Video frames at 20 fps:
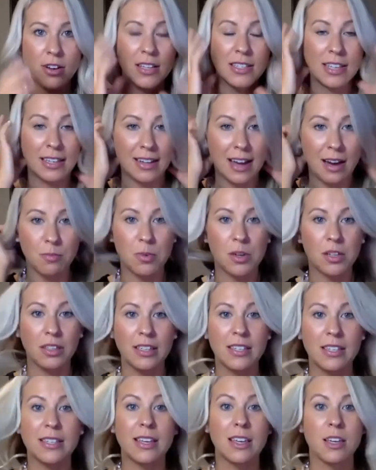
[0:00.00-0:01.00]
because like I'm really
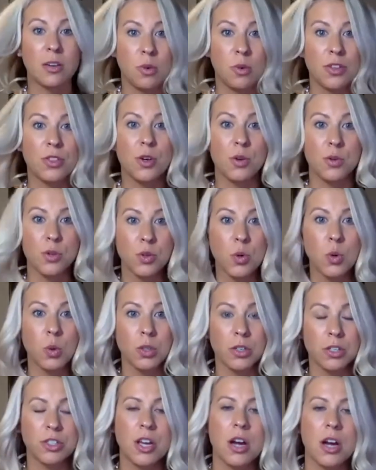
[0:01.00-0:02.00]
sticking with those
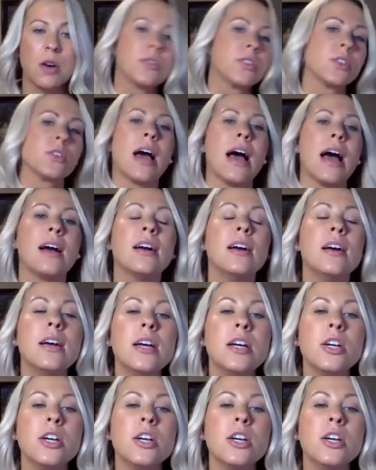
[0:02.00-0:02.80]
cooler tones, okay?